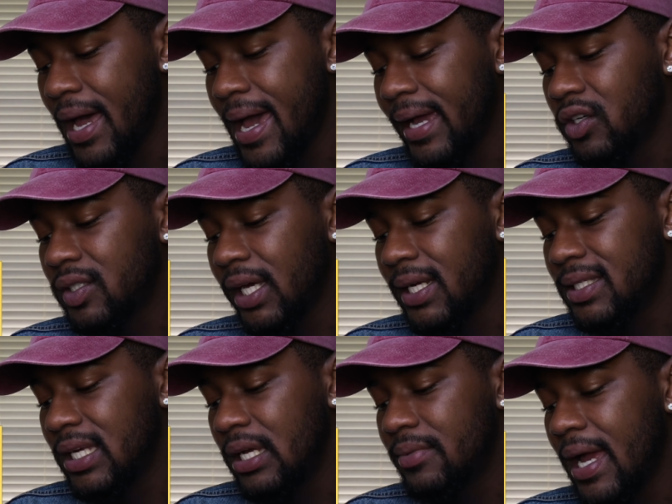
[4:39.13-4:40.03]
I ain't gonna say
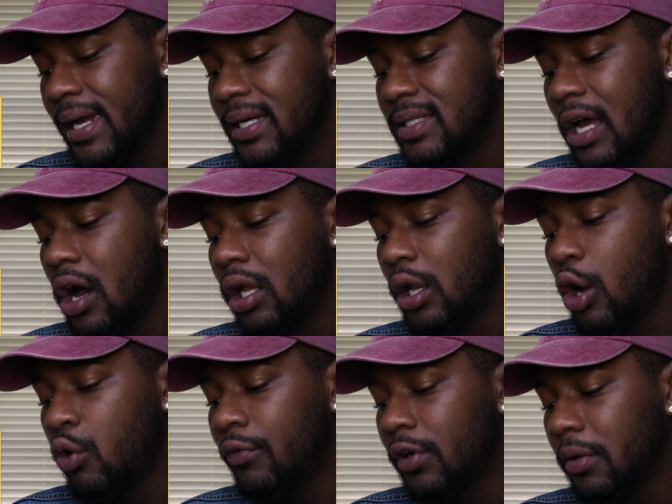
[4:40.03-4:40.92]
this seems like it's all
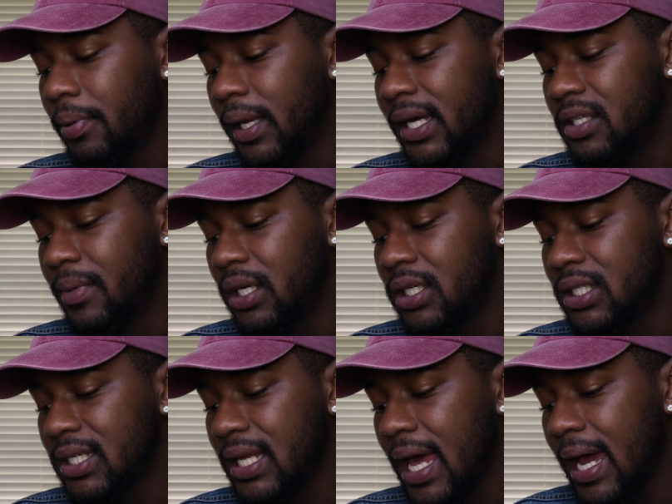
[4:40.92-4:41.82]
over the place, but
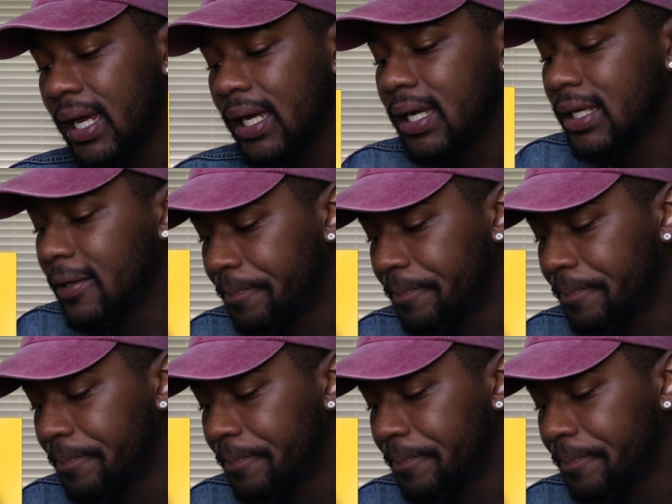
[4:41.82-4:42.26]
it's just like,